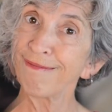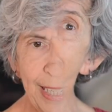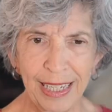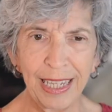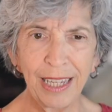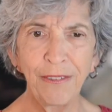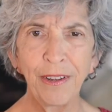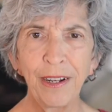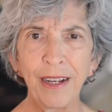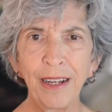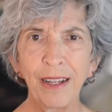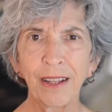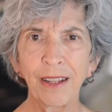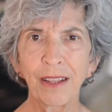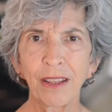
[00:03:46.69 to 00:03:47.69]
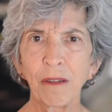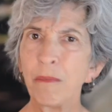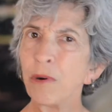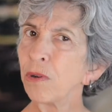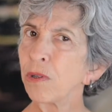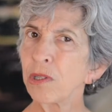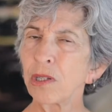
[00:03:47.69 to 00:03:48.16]
Even the
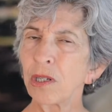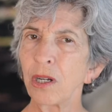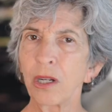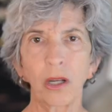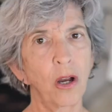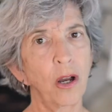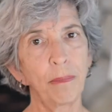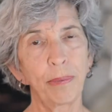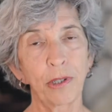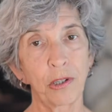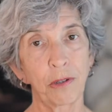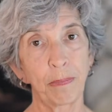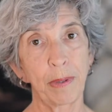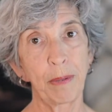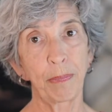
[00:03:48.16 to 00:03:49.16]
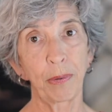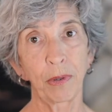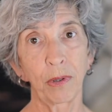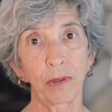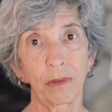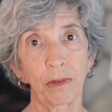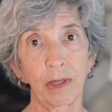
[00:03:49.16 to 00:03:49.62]
most accomplished
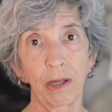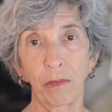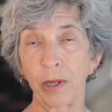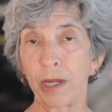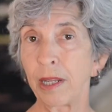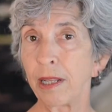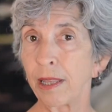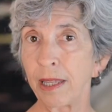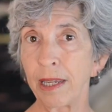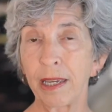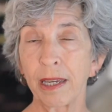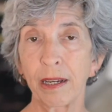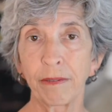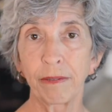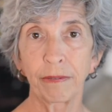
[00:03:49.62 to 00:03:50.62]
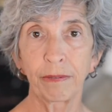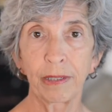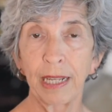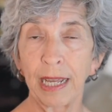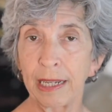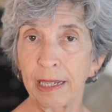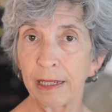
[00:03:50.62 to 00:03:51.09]
people that we can think of,
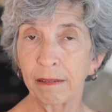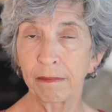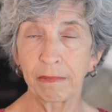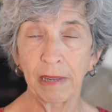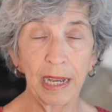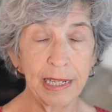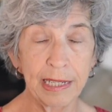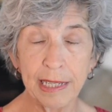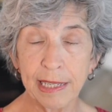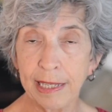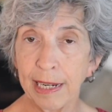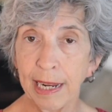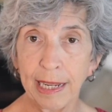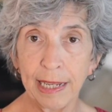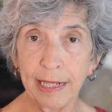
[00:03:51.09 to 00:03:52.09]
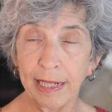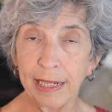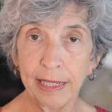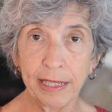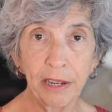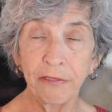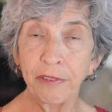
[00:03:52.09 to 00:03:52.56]
like Einstein
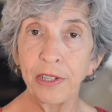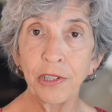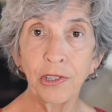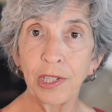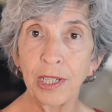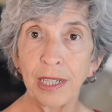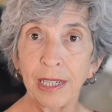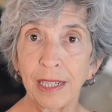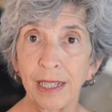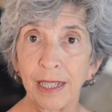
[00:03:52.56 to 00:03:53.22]
and Da Vinci,